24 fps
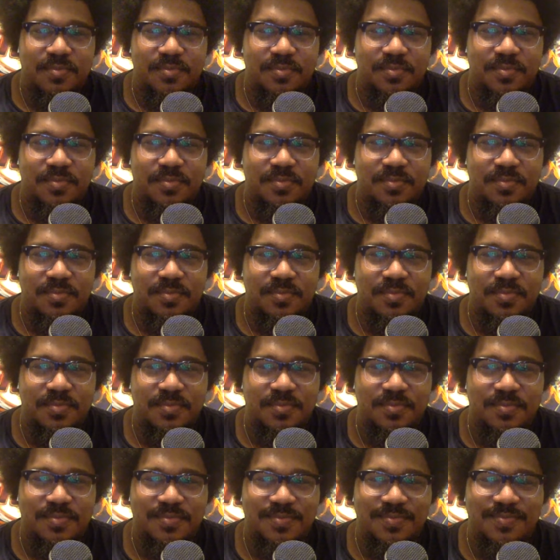
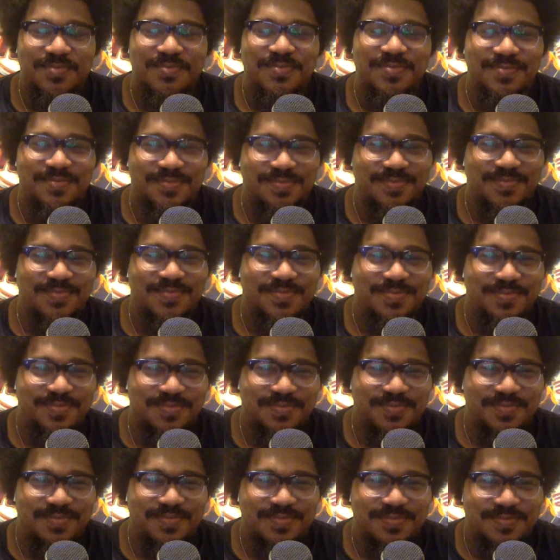
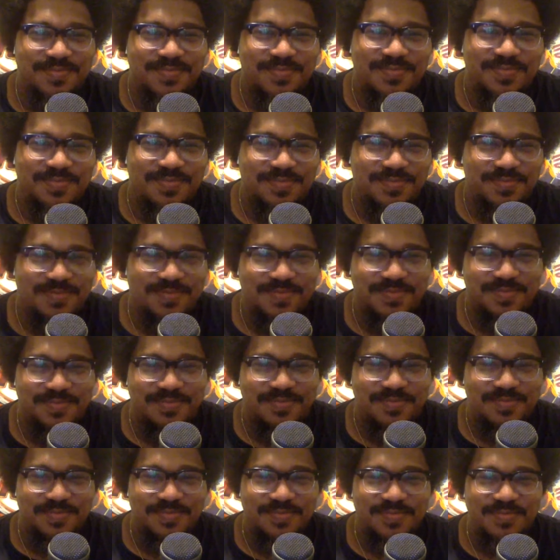
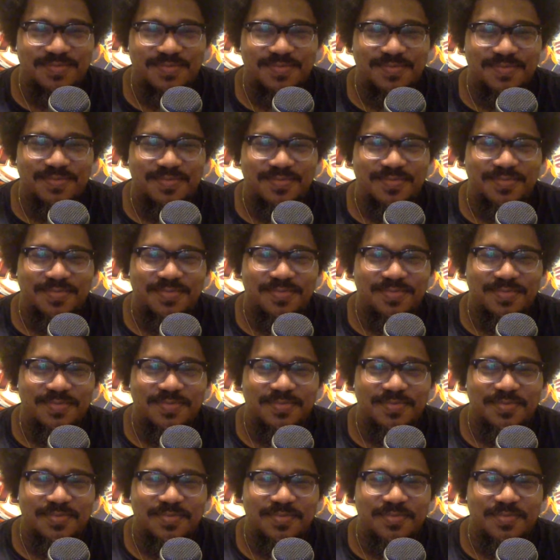
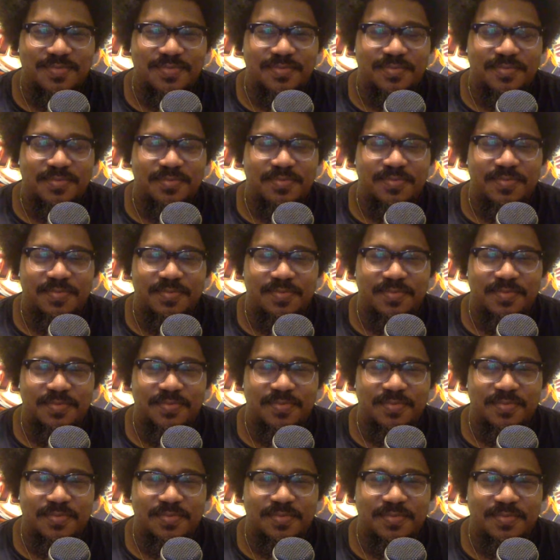
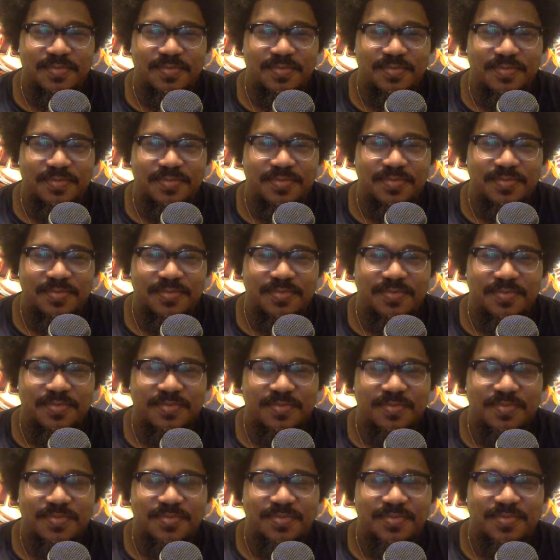
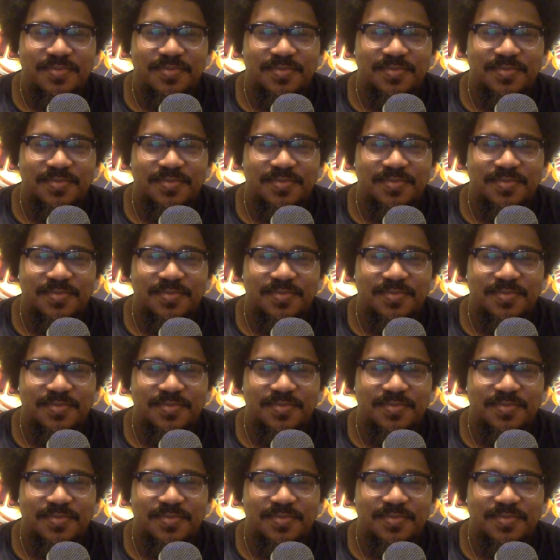No words are spoken by the person on screen.